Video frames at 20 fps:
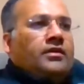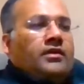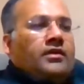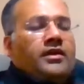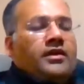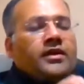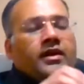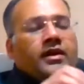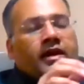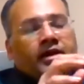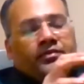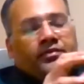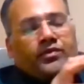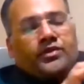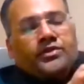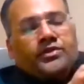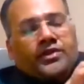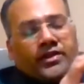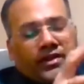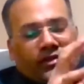AI
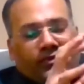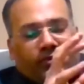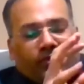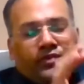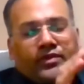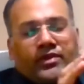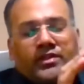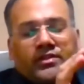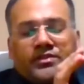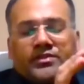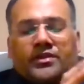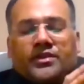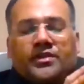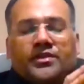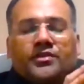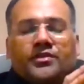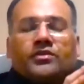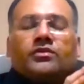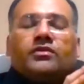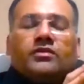would help filter,
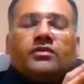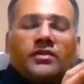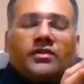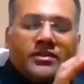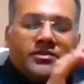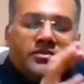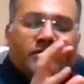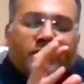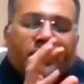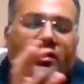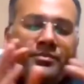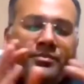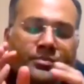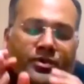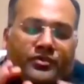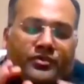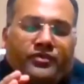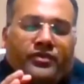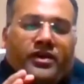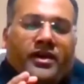his or her
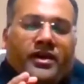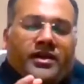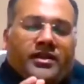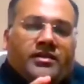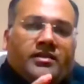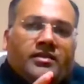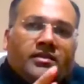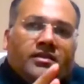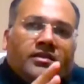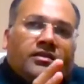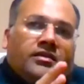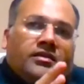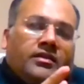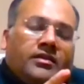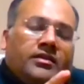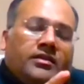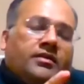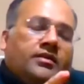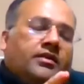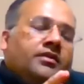profile
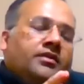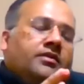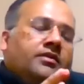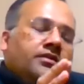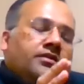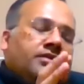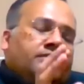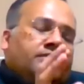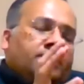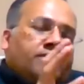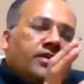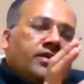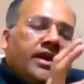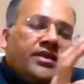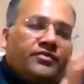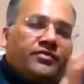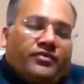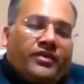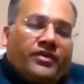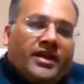in the
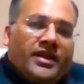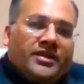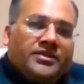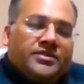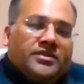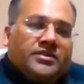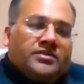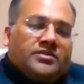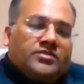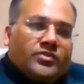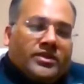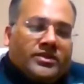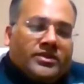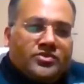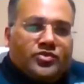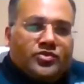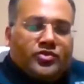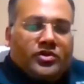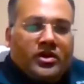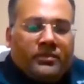right fashion so
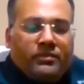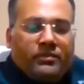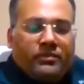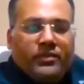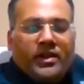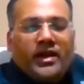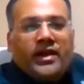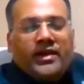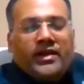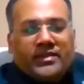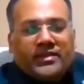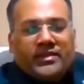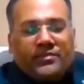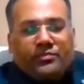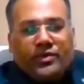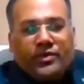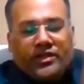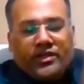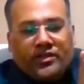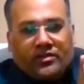as to apply that
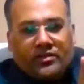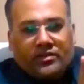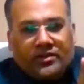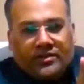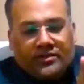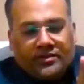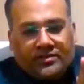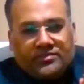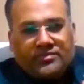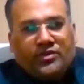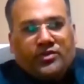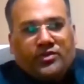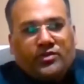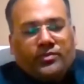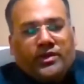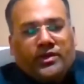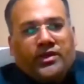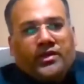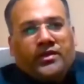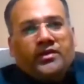particular
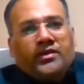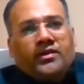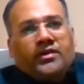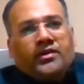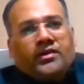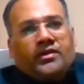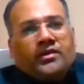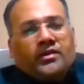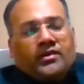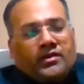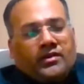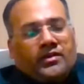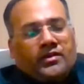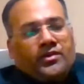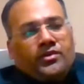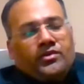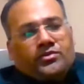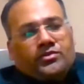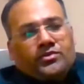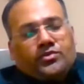resume,
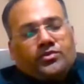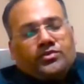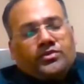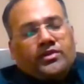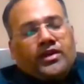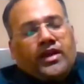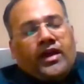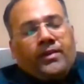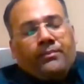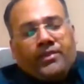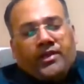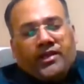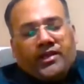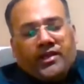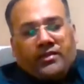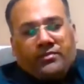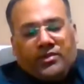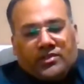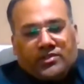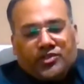to the
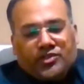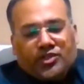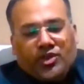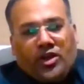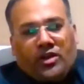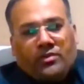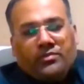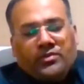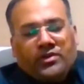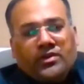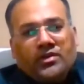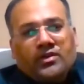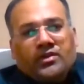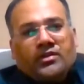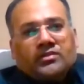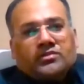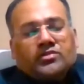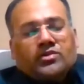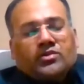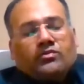applicable job.
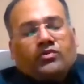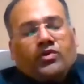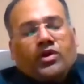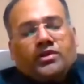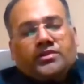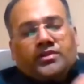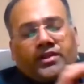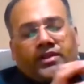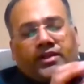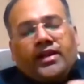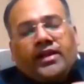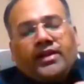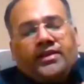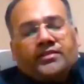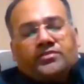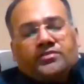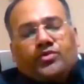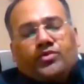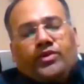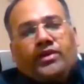So what AI
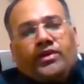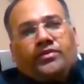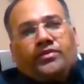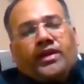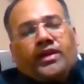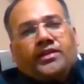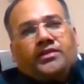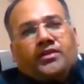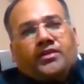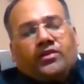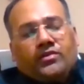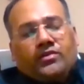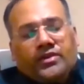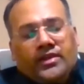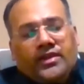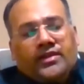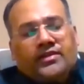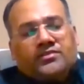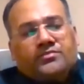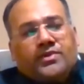is doing right now,
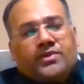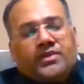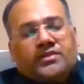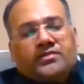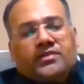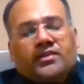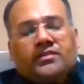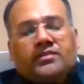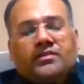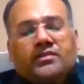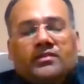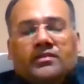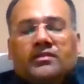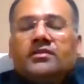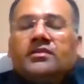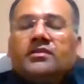AI is basically